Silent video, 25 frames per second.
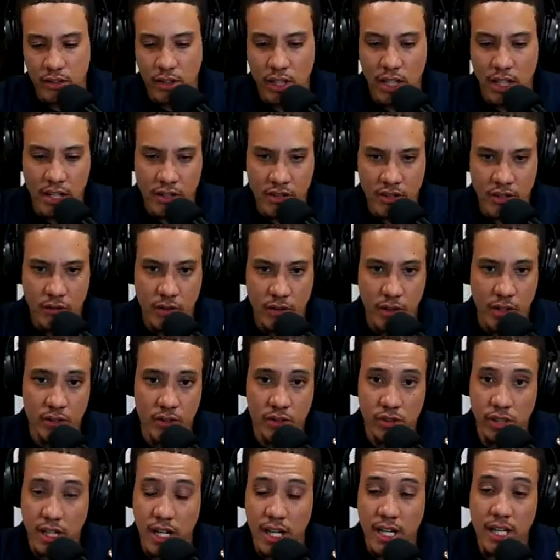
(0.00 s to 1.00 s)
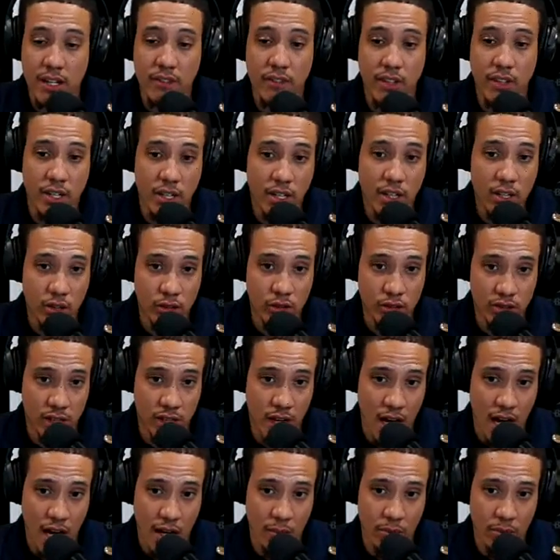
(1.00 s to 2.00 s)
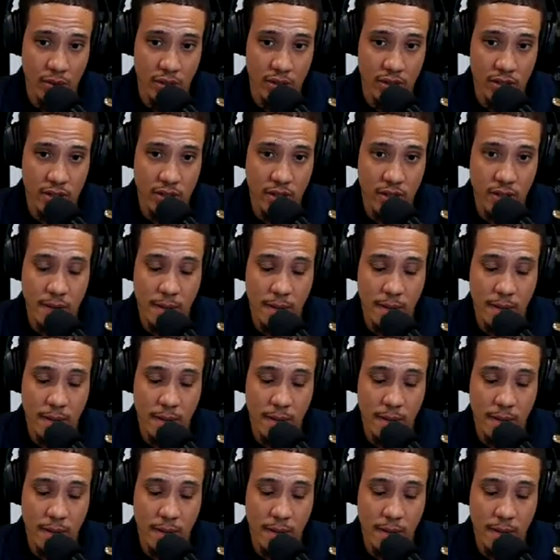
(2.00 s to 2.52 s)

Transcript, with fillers: electric vehicle. So that even includes the hybrids.